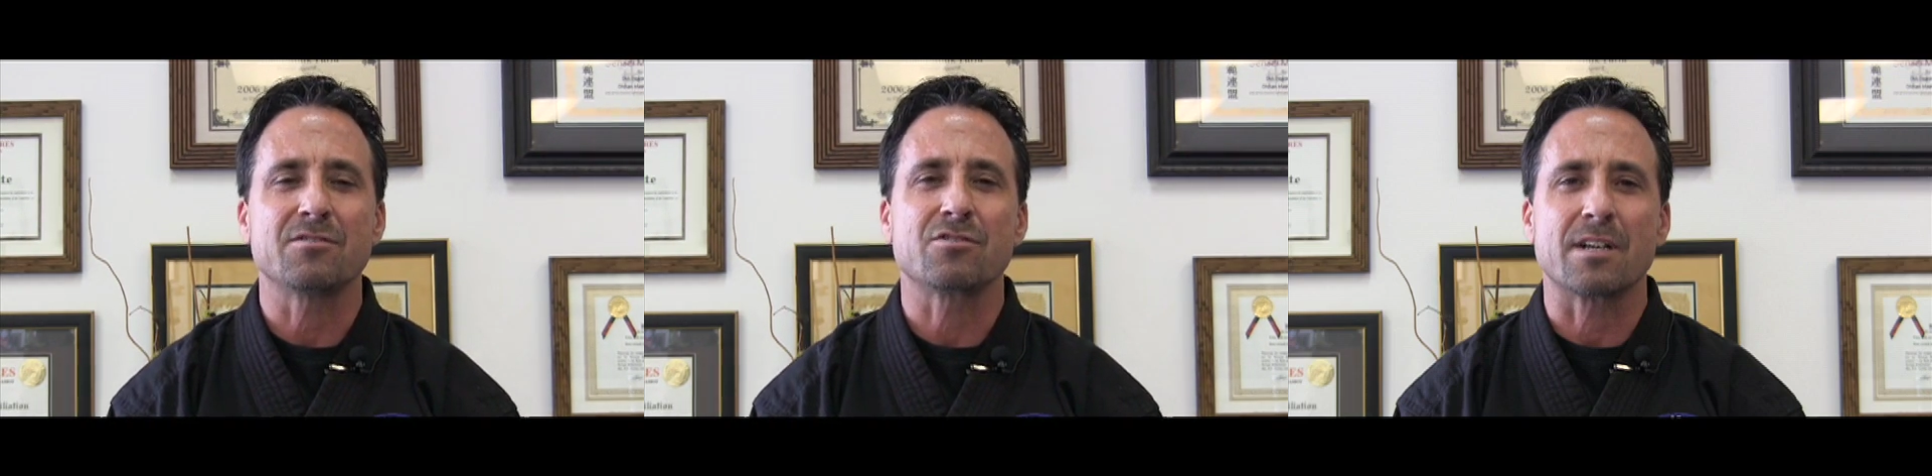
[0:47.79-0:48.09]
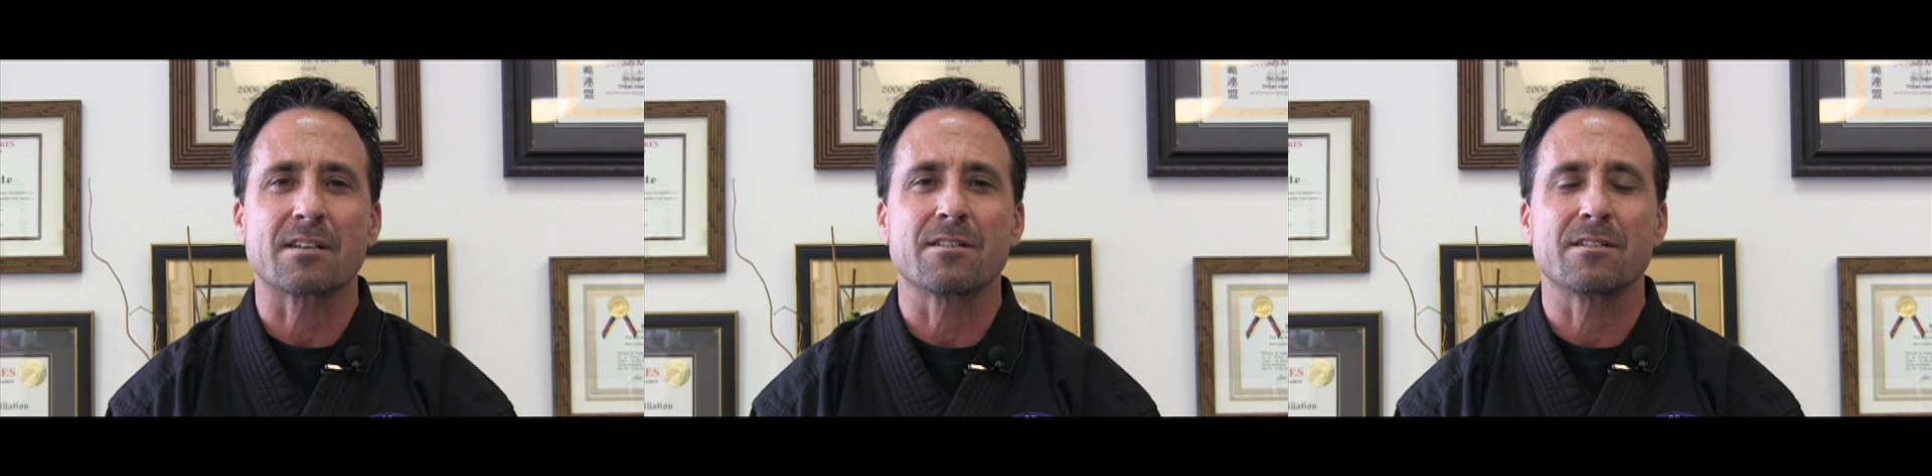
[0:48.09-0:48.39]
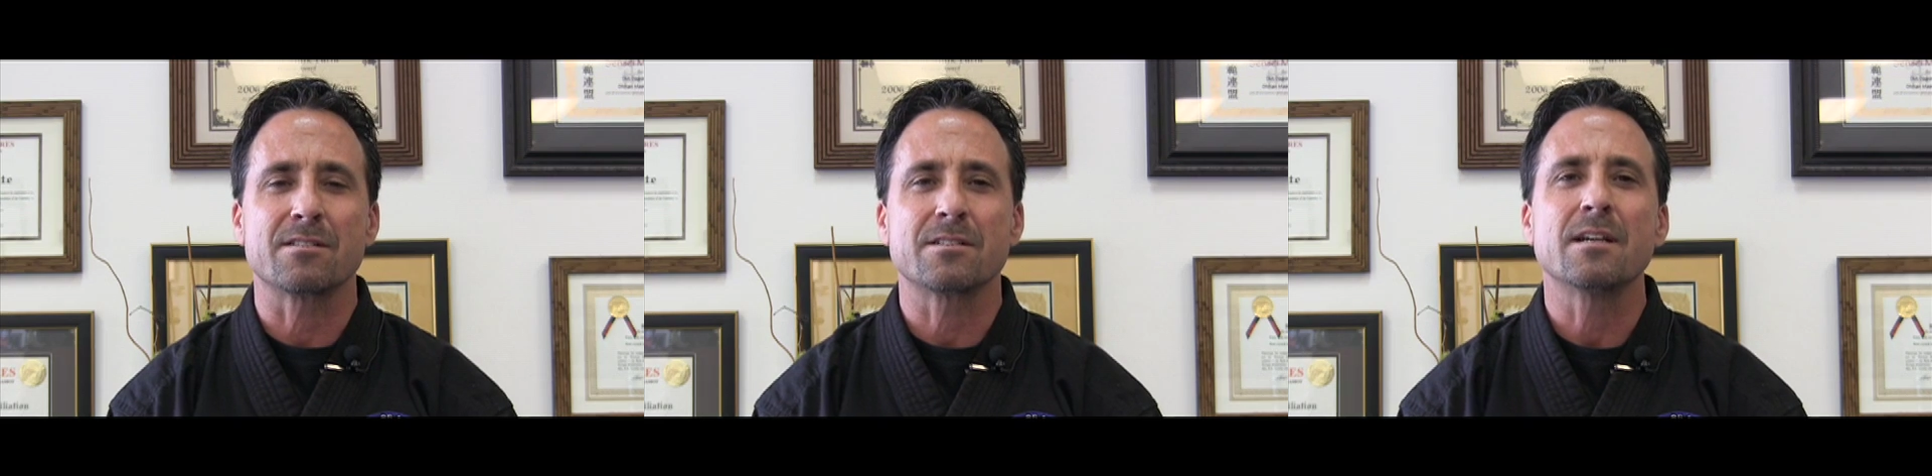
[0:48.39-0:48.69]

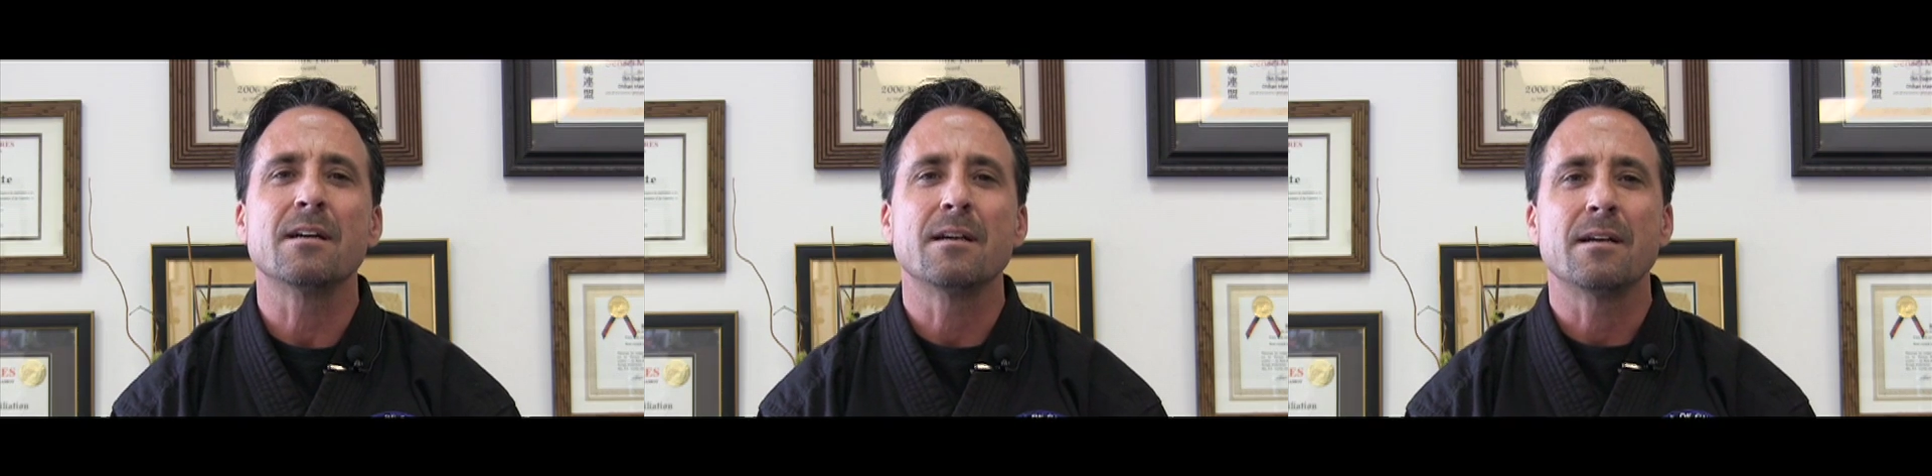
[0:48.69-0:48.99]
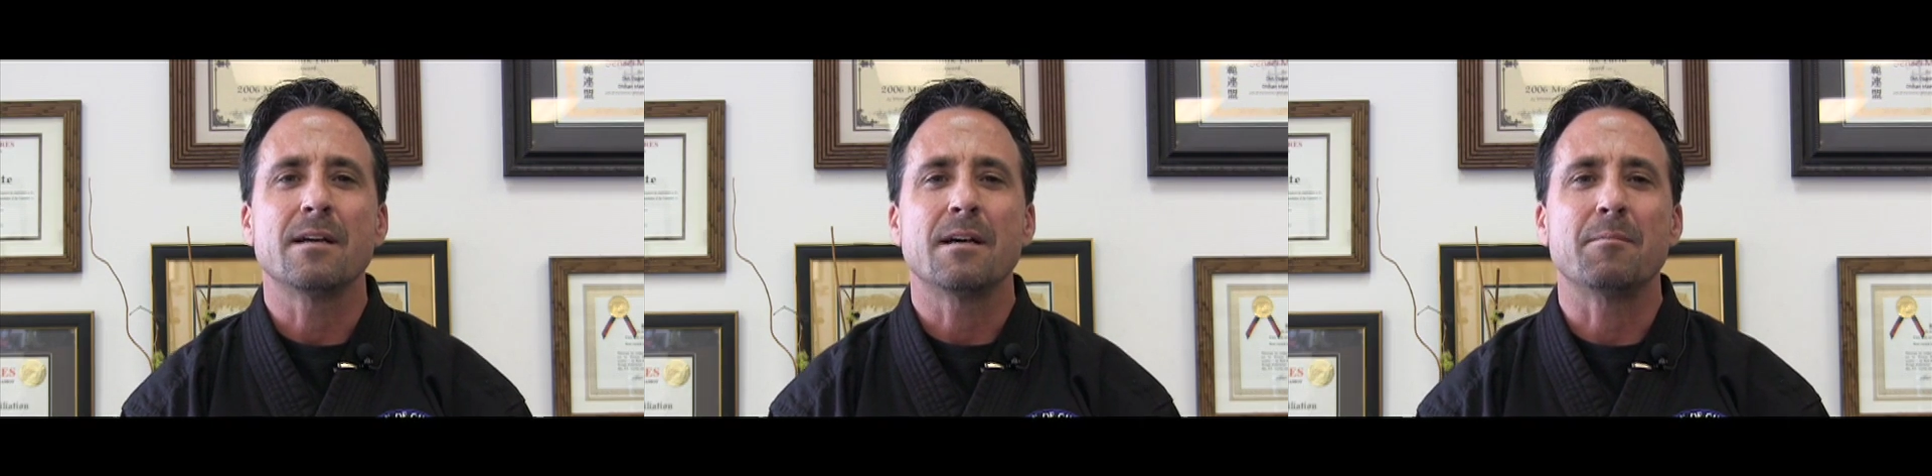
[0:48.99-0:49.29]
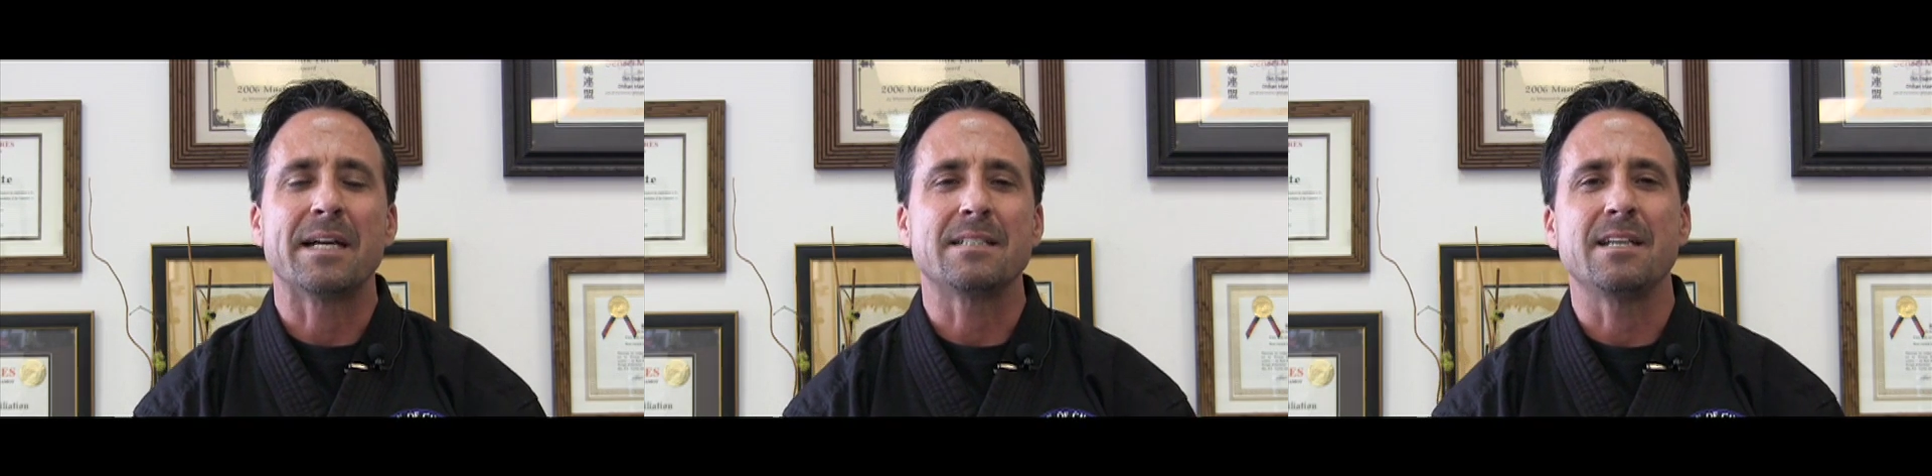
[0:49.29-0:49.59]
instructors.
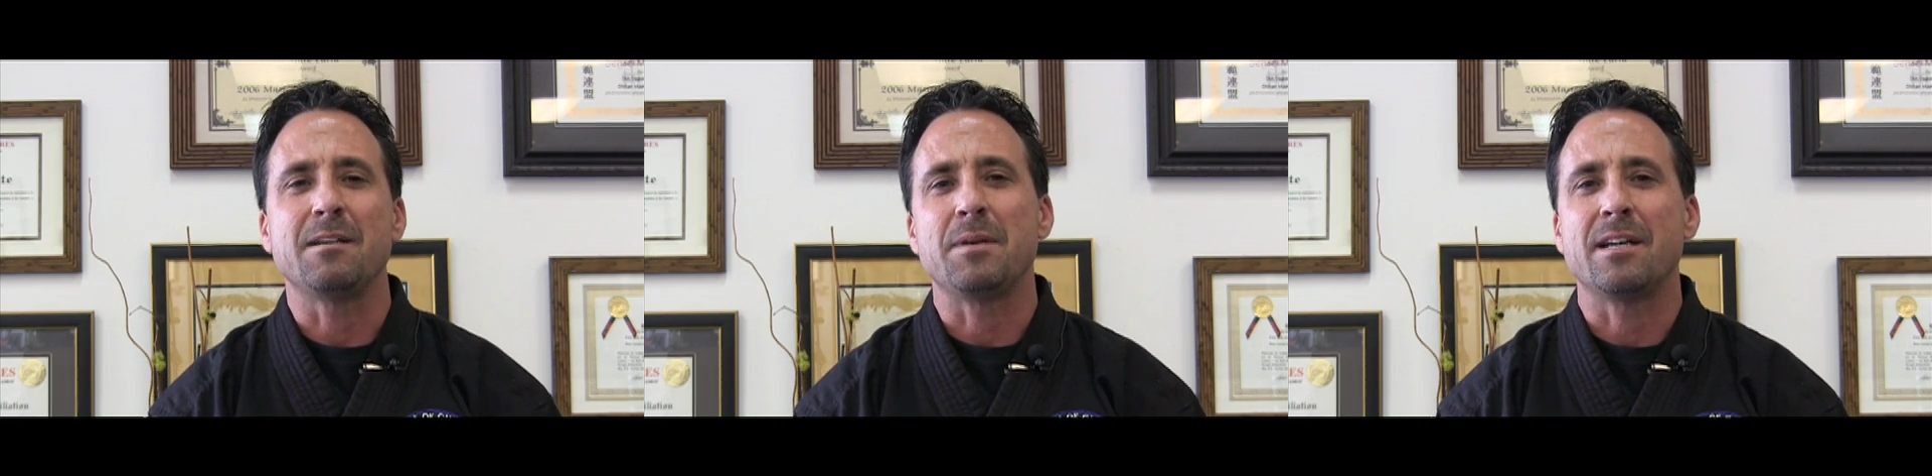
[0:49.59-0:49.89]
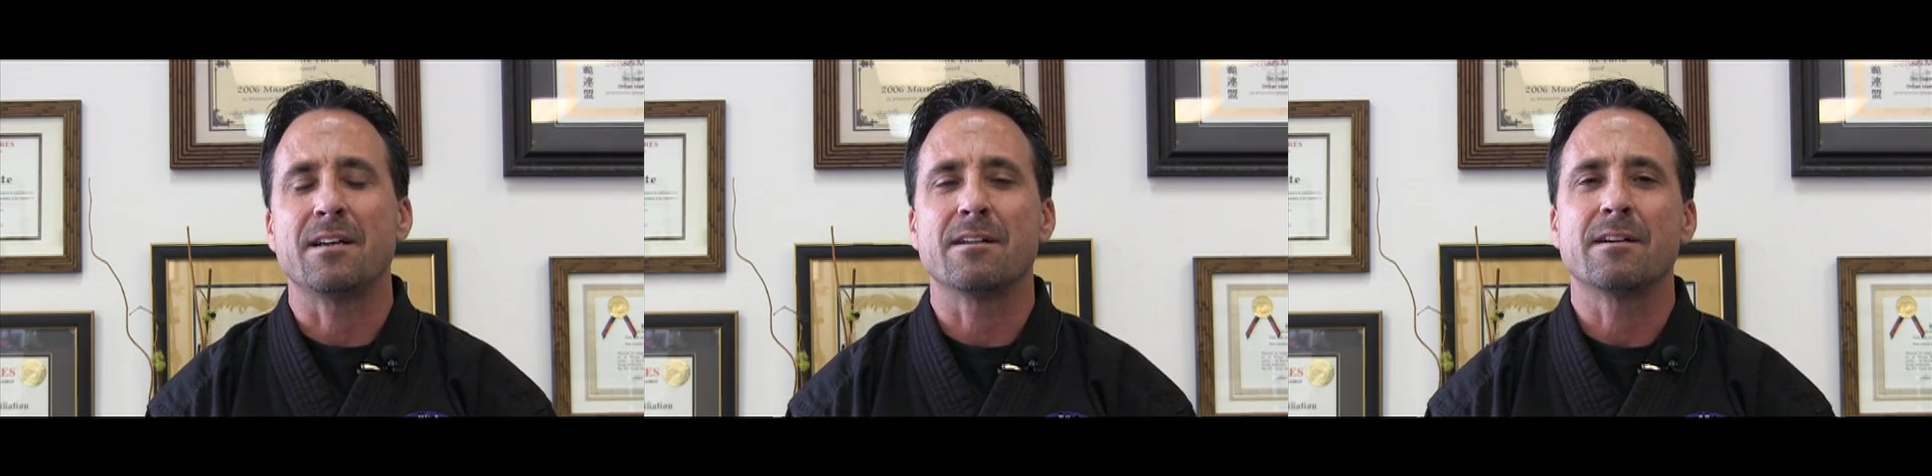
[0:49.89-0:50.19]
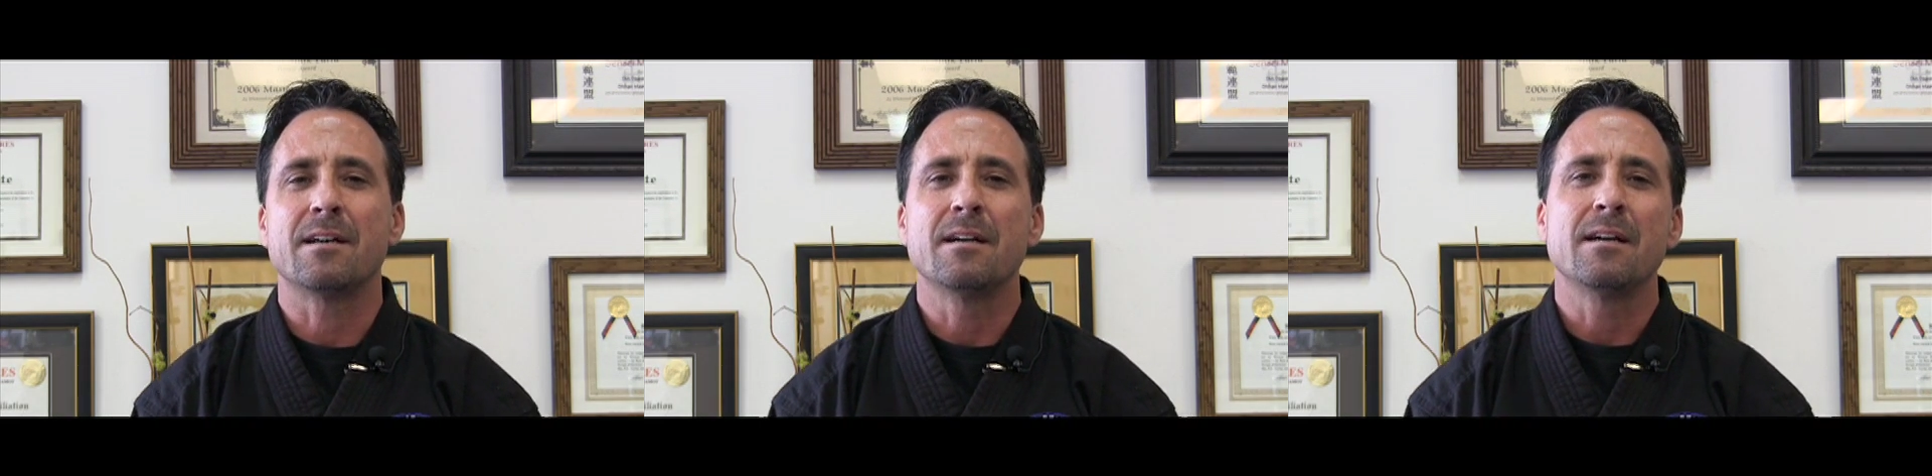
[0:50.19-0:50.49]
My team here